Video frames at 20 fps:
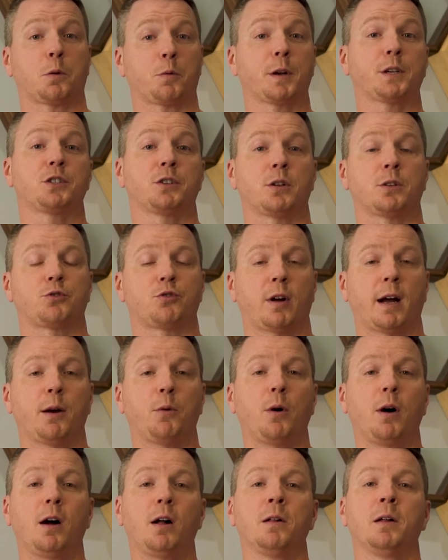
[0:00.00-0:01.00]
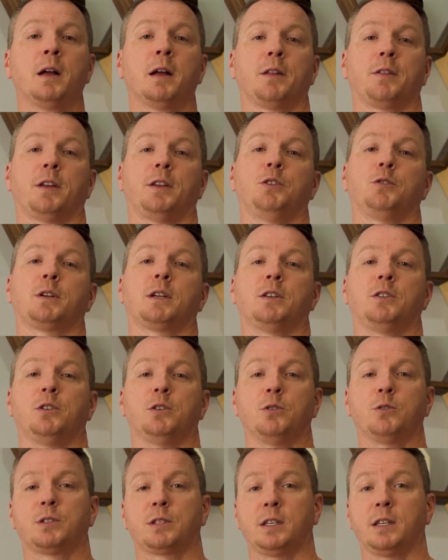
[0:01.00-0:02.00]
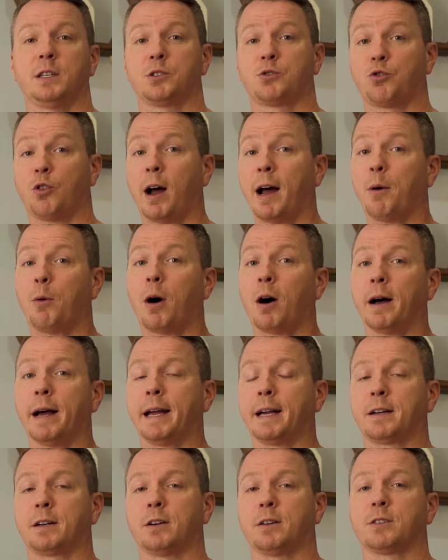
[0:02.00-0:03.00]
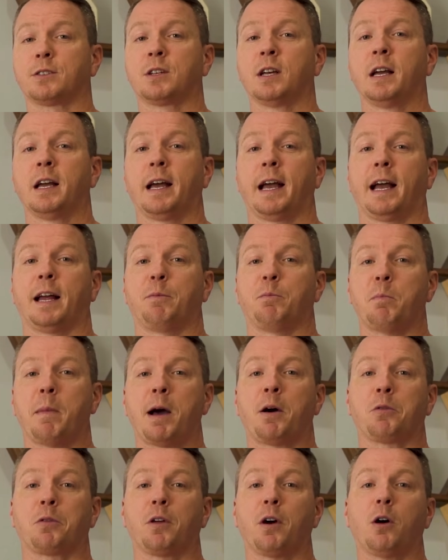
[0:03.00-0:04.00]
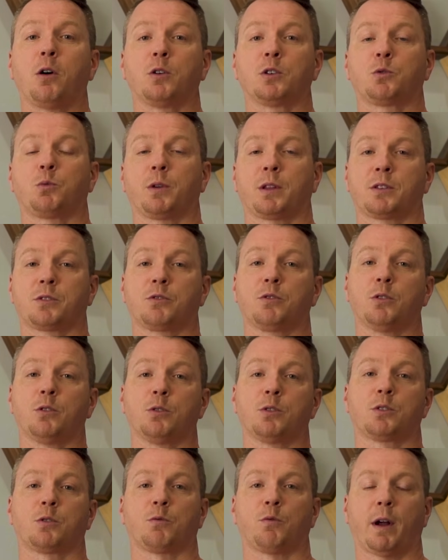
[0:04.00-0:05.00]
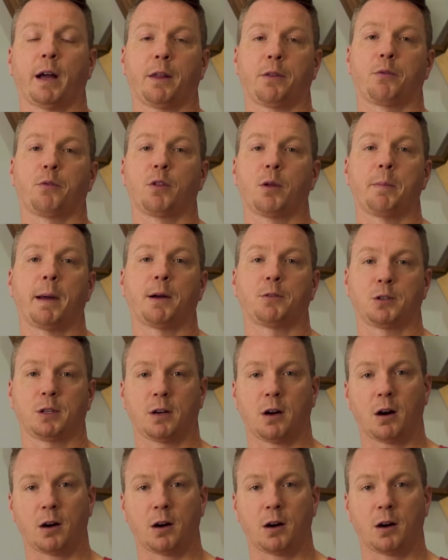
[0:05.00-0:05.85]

original drywall, then you can use these drywall anchors and mount those with screws right through the mounting